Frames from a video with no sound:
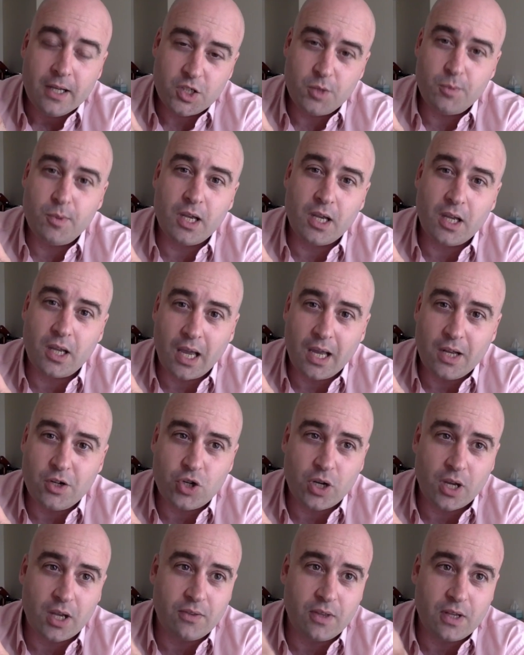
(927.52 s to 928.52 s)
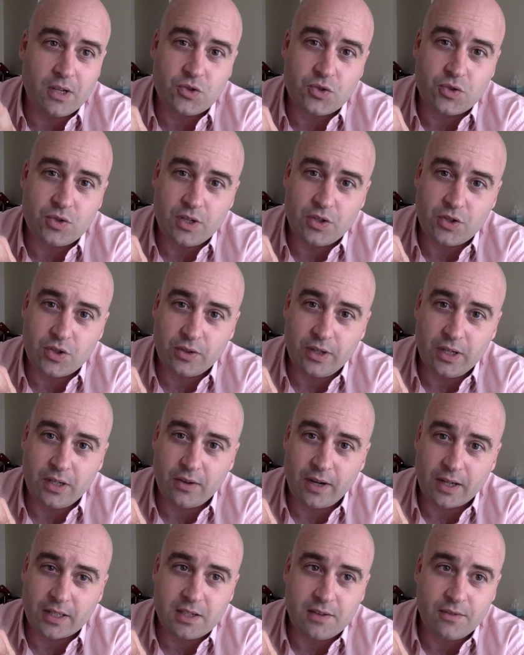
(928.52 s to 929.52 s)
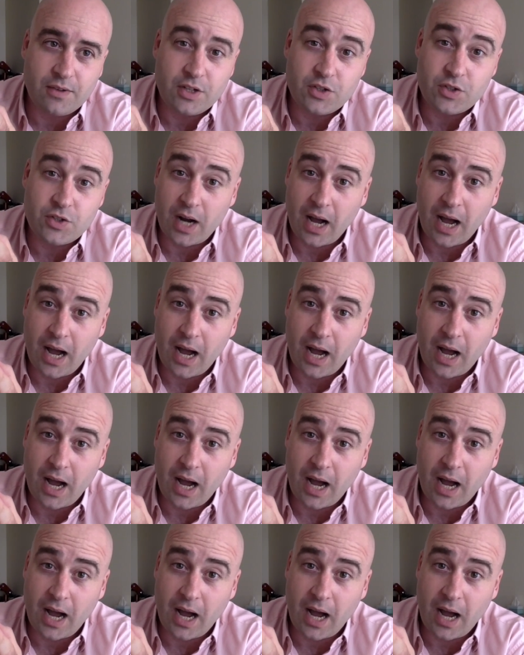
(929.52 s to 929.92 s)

to be engaging in these illegal activities that